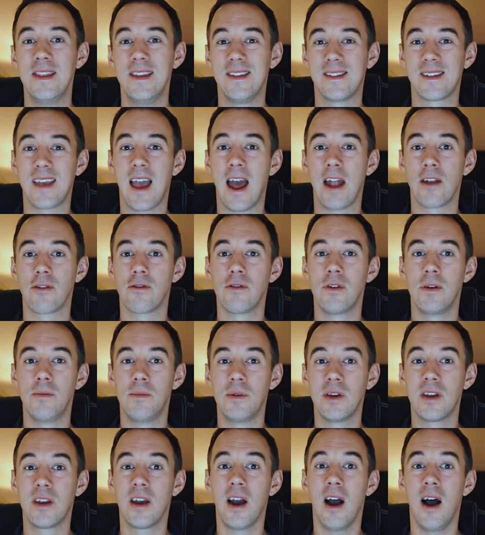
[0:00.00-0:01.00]
in this category
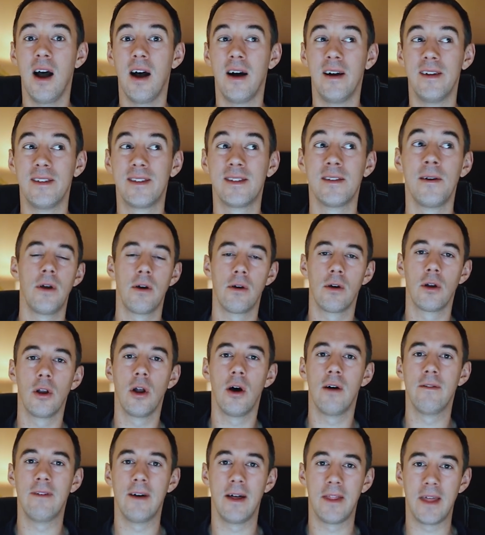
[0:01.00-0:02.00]
because there are a
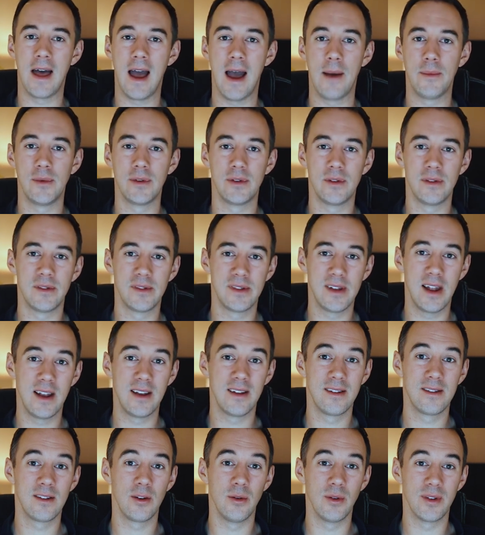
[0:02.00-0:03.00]
lot of other Amazon
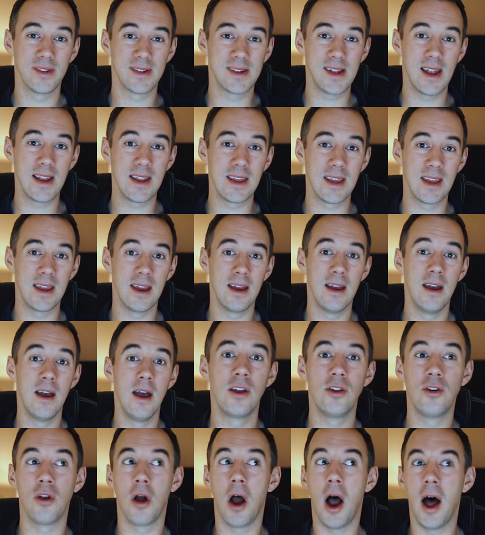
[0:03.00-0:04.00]
sellers who are selling it,
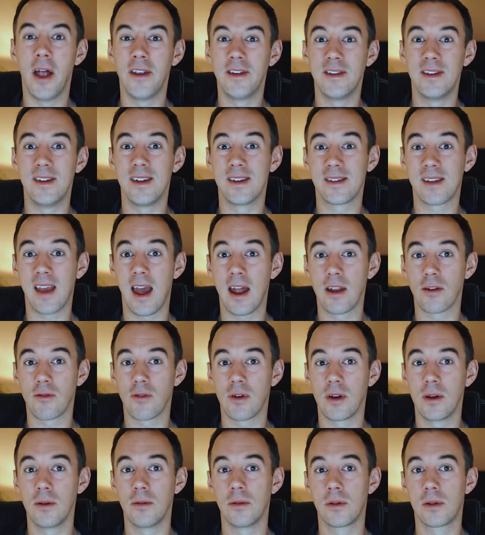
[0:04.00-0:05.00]
you know, under this
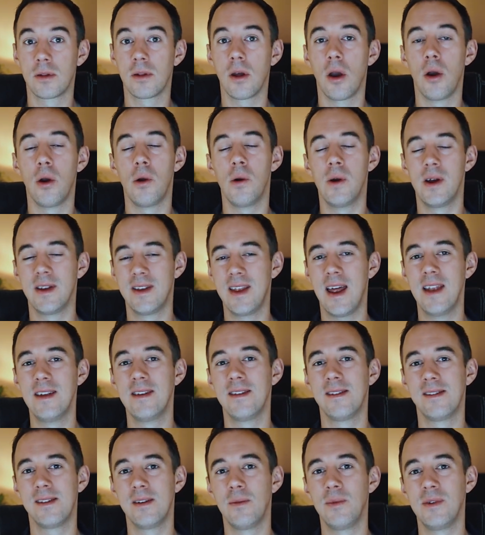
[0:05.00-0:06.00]
category. So a
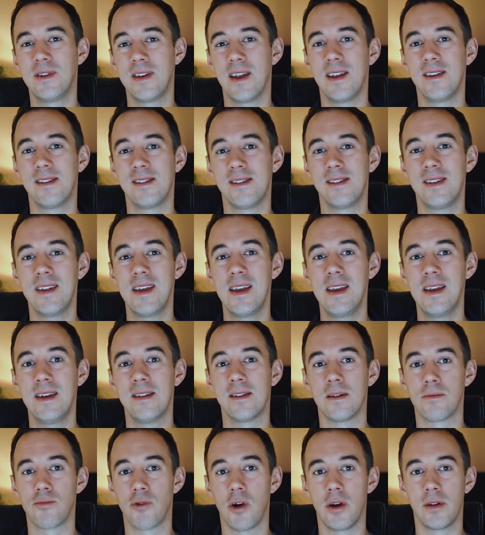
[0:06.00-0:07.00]
tendency we tend to see
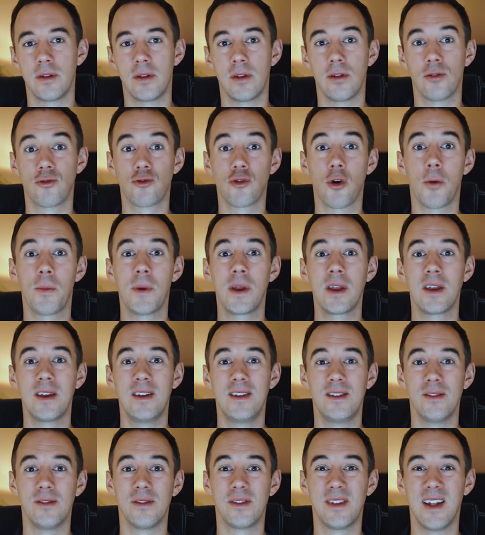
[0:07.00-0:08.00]
is that prices are dropping
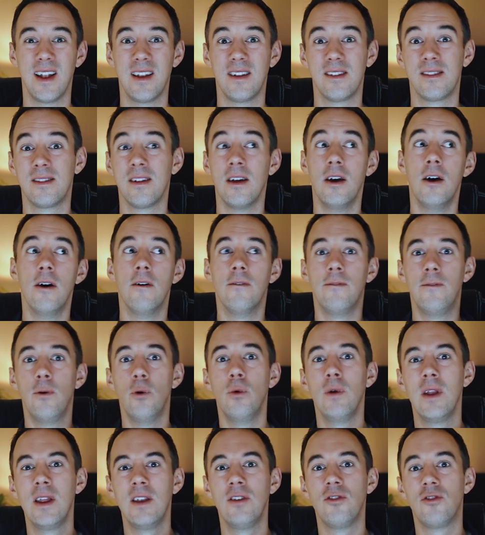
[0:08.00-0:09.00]
until sellers
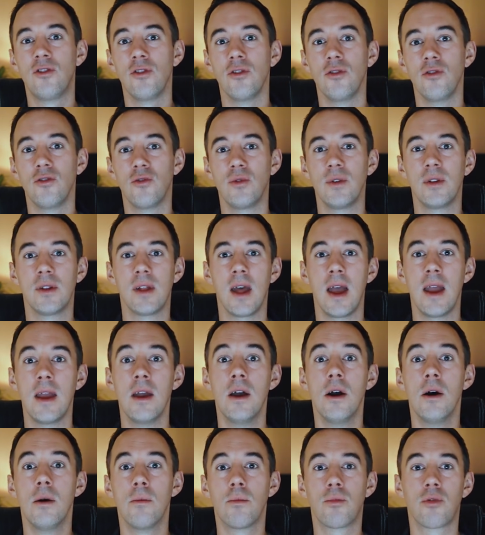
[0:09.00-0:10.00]
fall into, should we say,
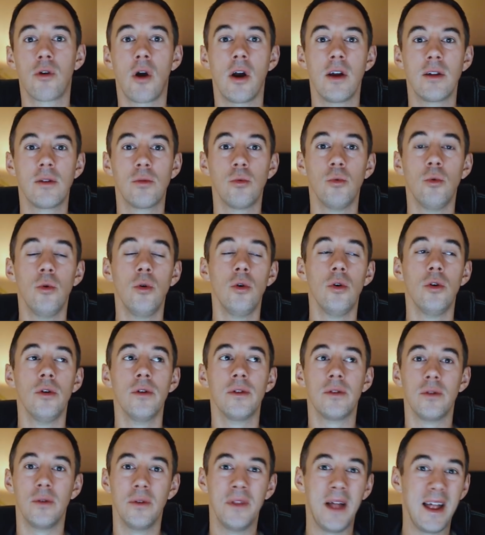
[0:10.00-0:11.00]
price
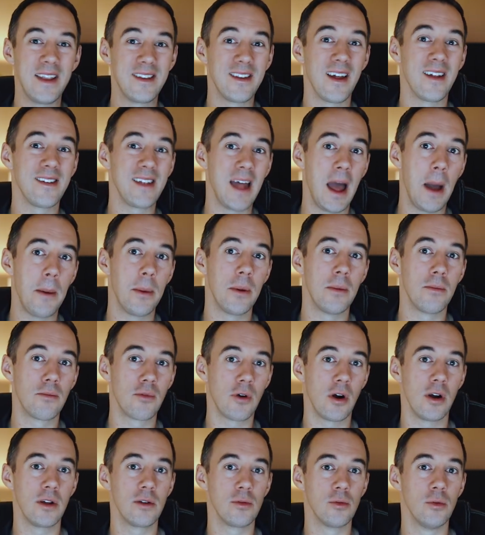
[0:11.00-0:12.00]
wars, or that does happen,
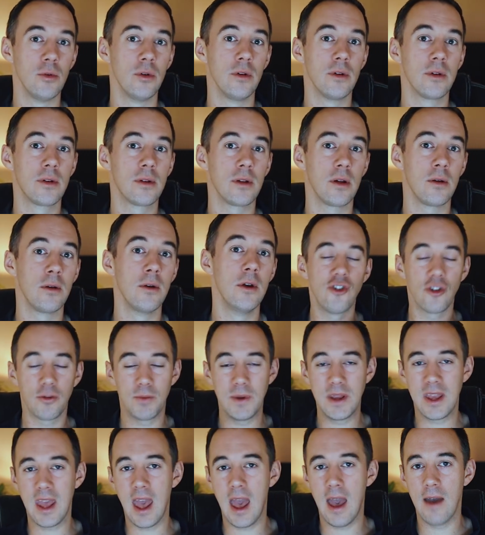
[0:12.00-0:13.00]
price wars. So
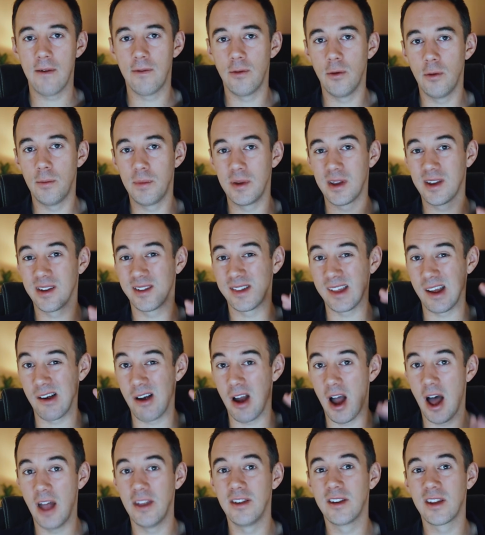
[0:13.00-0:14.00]
just be careful because there
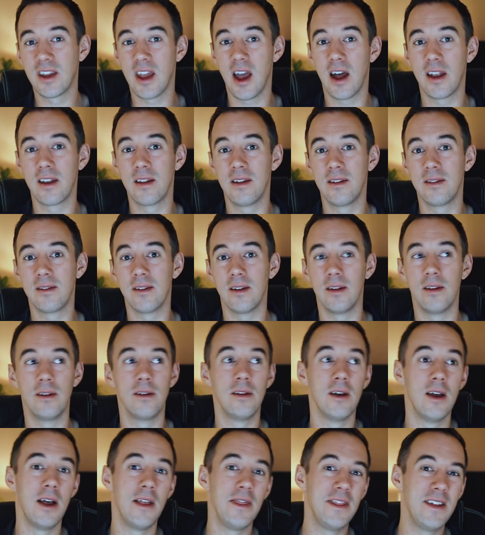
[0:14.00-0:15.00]
are undercutters,
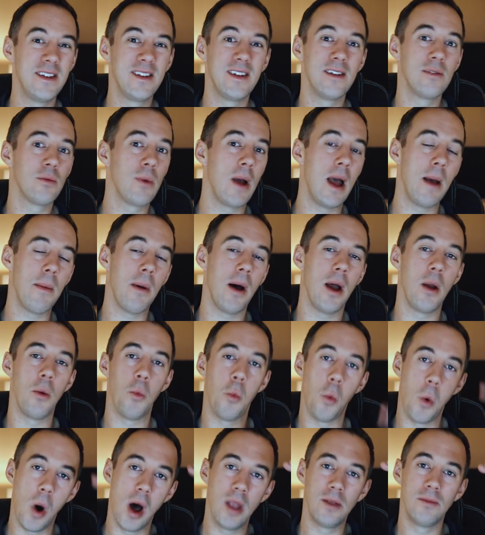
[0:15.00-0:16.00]
and this is where like
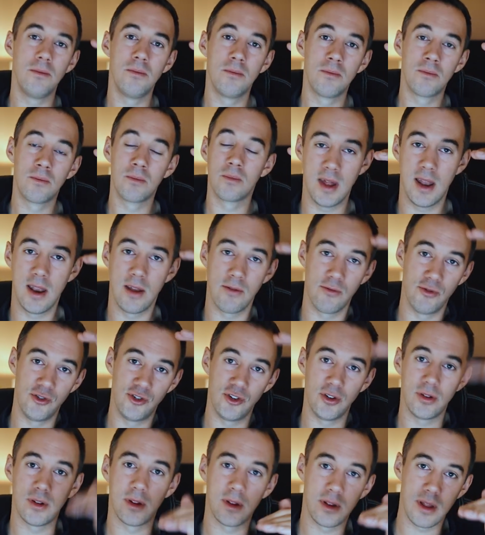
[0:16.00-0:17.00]
one seller
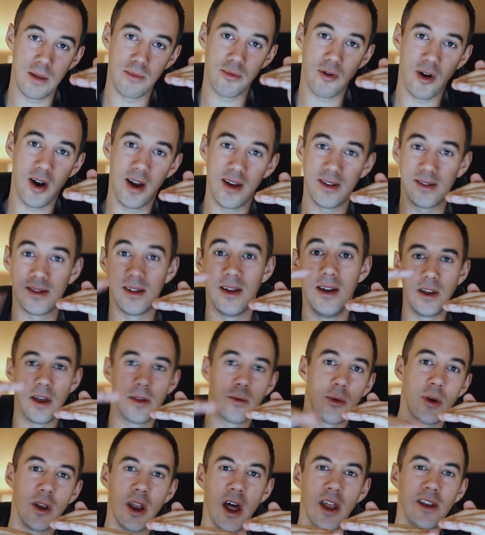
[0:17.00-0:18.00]
reduces their price, the
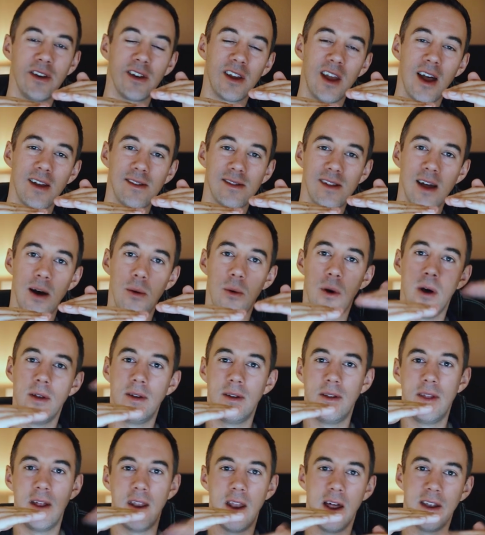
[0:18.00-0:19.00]
other one undercuts that
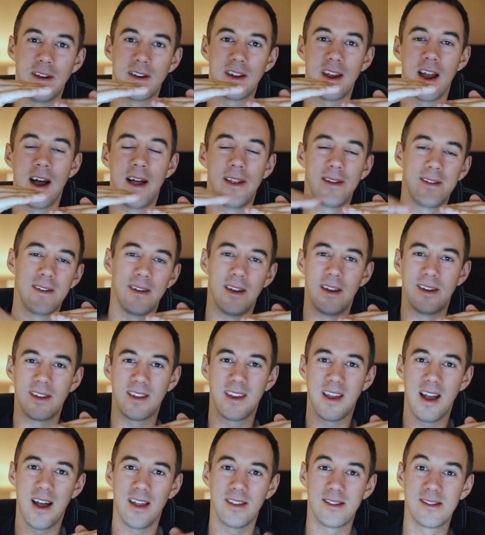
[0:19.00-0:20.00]
one, and then undercuts and
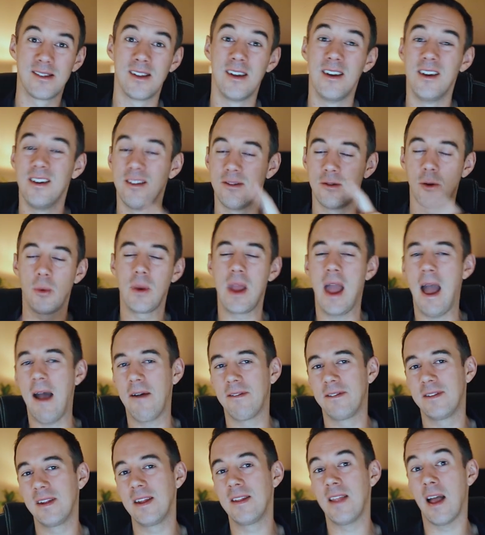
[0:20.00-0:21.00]
undercuts. So we
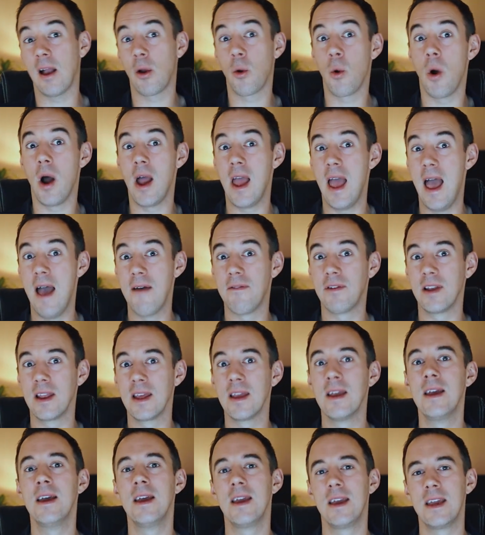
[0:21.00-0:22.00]
have seen that quite
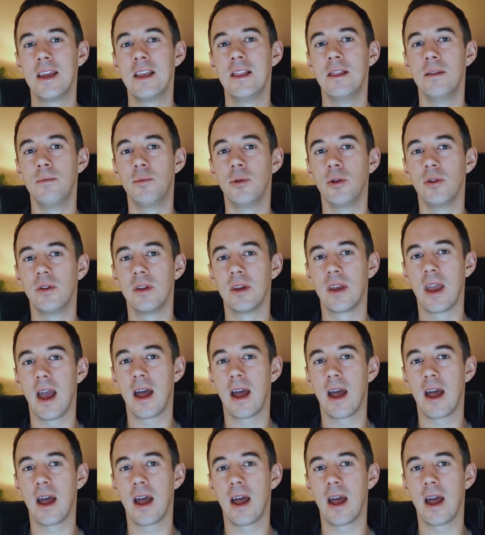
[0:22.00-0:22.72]
heavily in the beauty